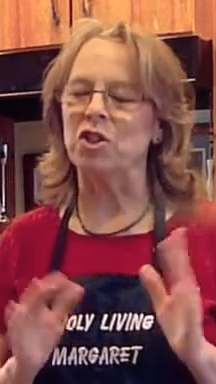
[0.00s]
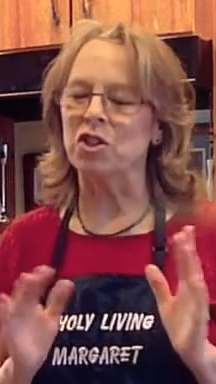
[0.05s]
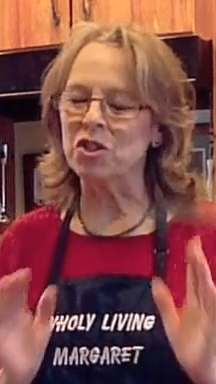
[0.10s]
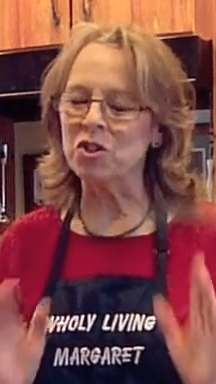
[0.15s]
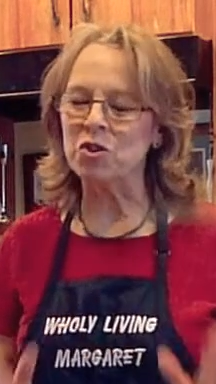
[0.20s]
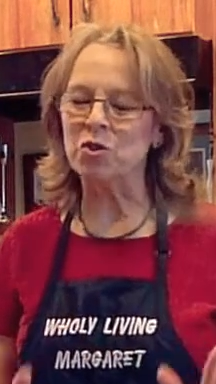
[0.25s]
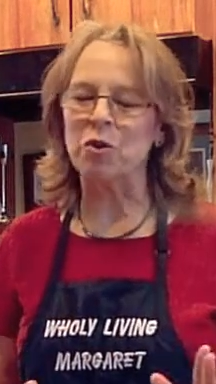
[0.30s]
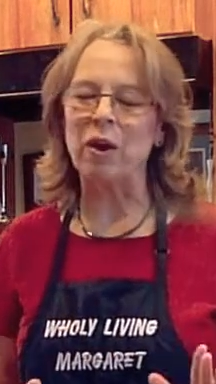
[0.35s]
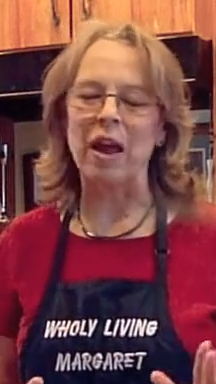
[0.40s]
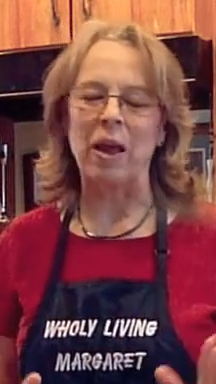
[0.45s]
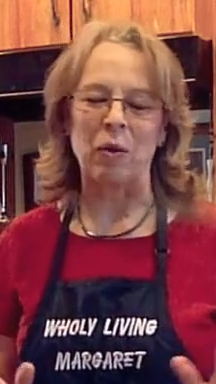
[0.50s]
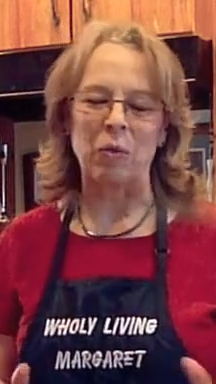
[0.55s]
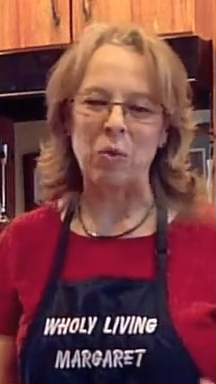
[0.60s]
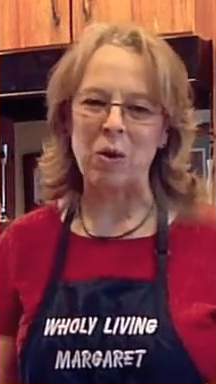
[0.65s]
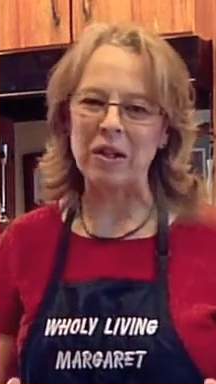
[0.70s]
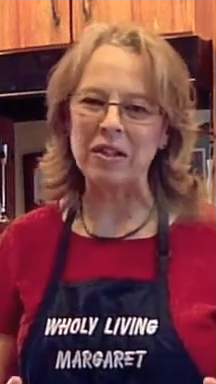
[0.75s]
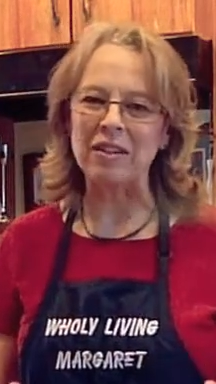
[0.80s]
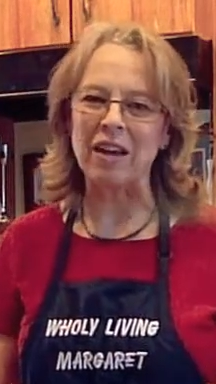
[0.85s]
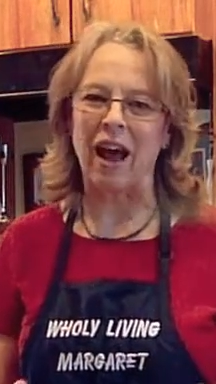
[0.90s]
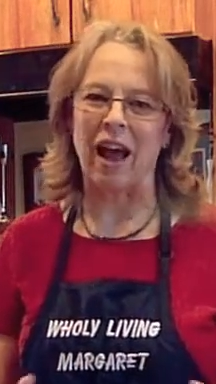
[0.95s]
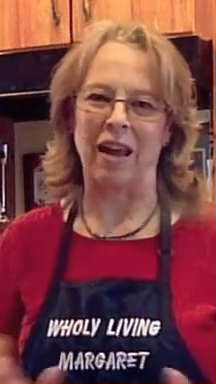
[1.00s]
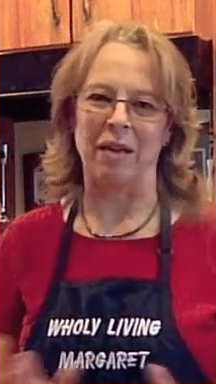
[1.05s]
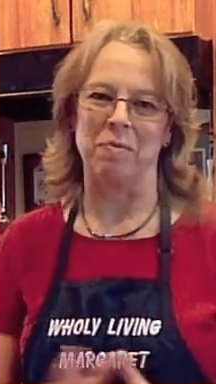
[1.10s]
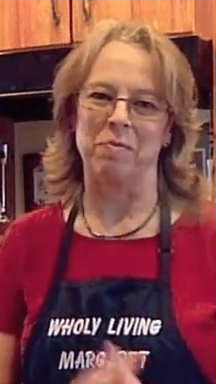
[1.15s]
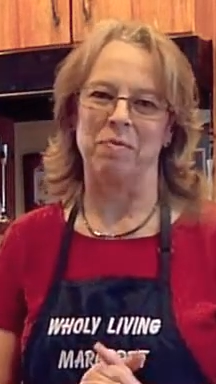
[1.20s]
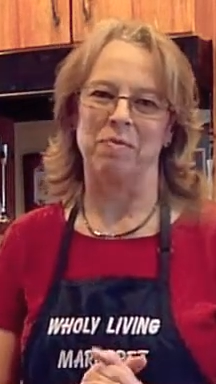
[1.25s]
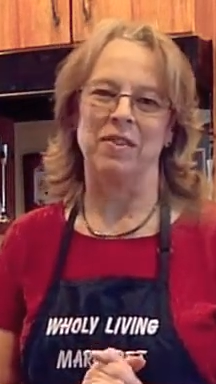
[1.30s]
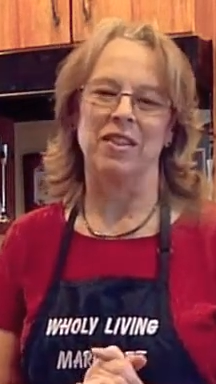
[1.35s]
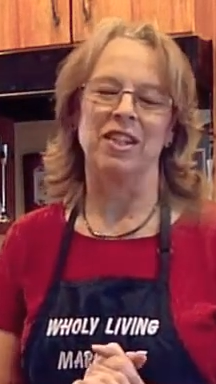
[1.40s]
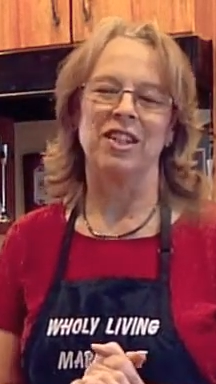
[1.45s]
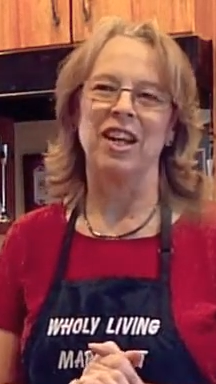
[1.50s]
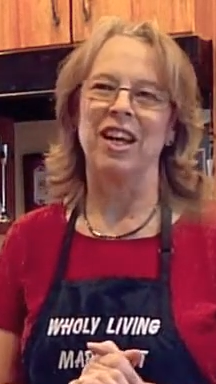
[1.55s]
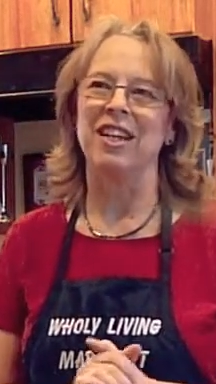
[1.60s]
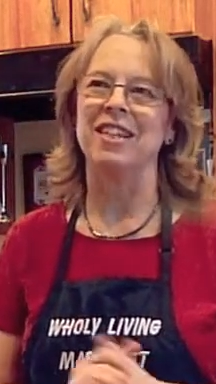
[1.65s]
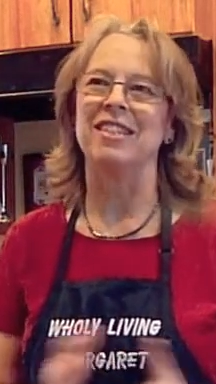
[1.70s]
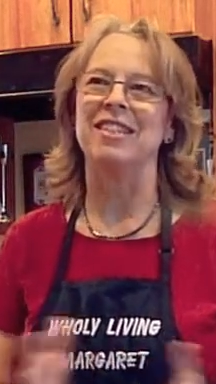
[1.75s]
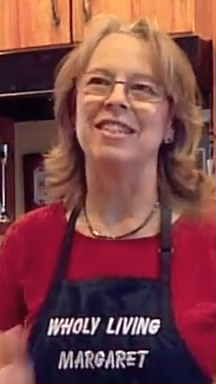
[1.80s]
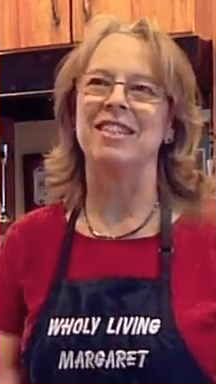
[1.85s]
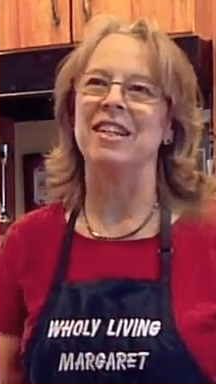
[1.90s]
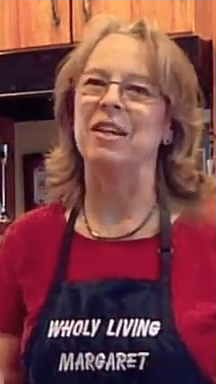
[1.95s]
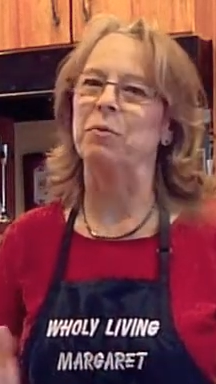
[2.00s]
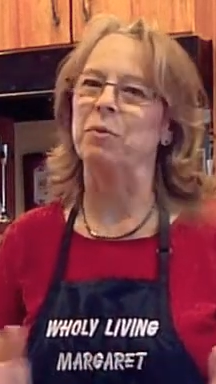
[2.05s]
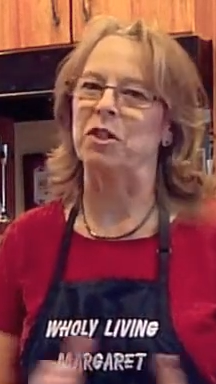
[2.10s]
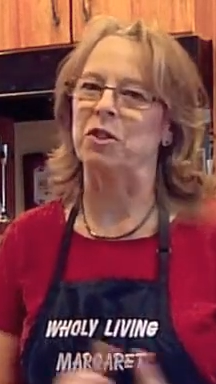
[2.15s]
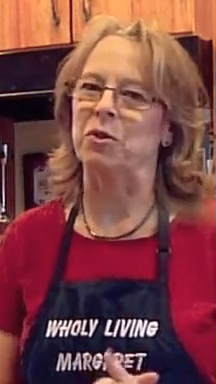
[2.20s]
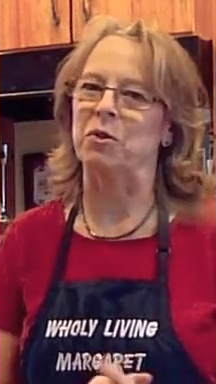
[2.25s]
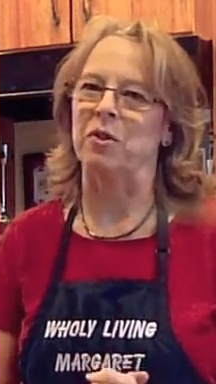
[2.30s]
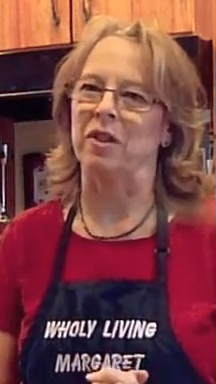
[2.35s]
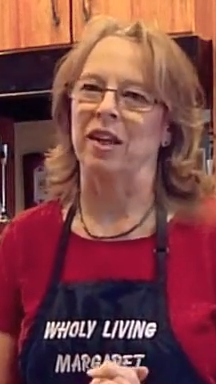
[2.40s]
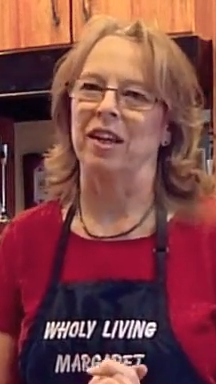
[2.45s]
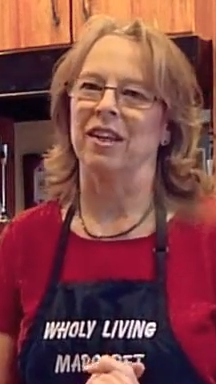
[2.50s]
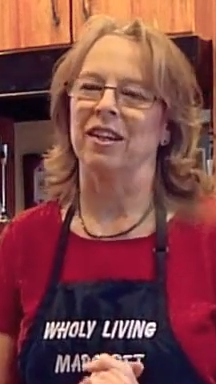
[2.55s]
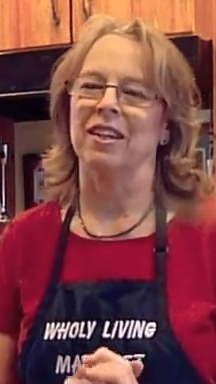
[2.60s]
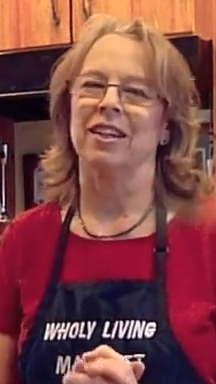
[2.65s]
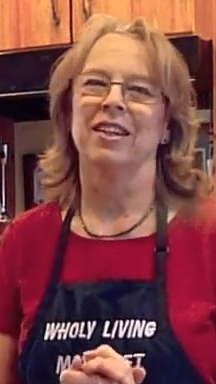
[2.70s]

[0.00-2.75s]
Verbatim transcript: Just try it one time and see what you think.